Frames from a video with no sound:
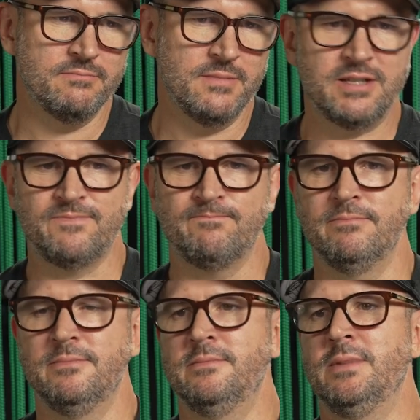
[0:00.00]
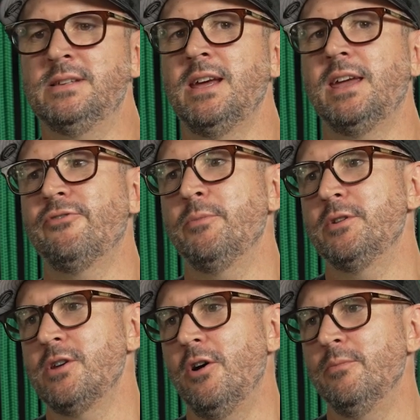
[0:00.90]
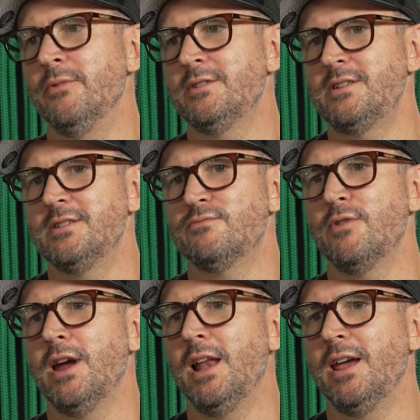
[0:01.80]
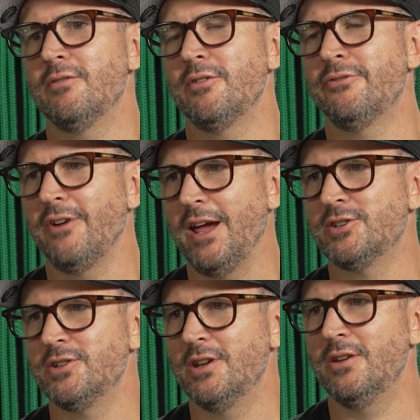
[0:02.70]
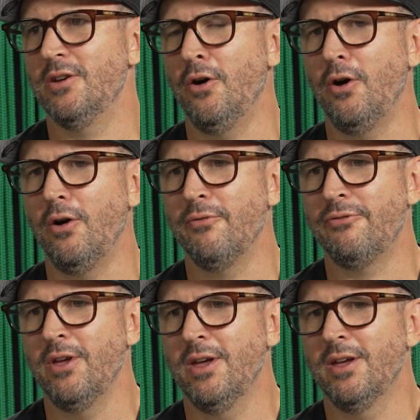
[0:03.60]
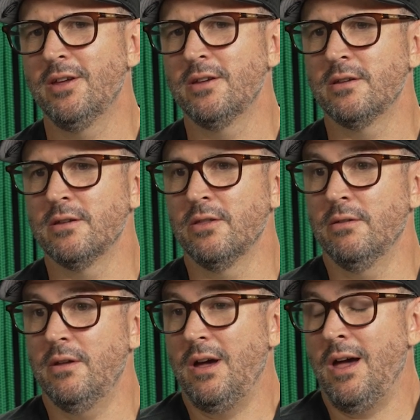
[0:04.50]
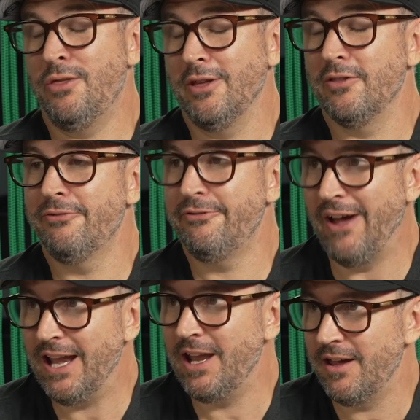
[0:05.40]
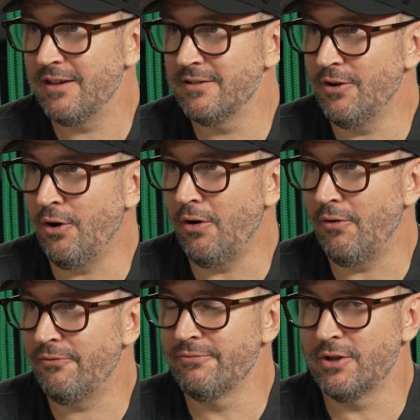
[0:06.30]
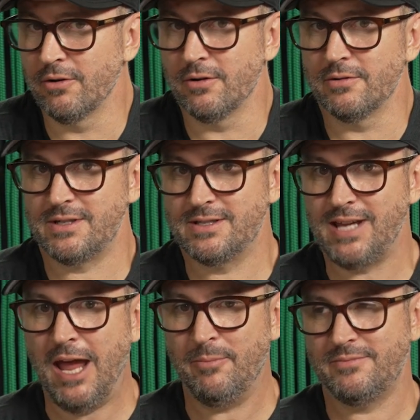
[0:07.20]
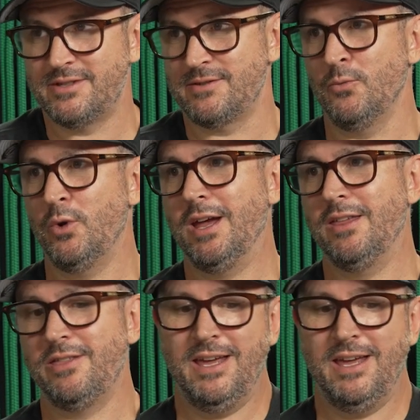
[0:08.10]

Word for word: let's, let's take it from the top. This is really a reflection of, I think, the failure of Google's attempts with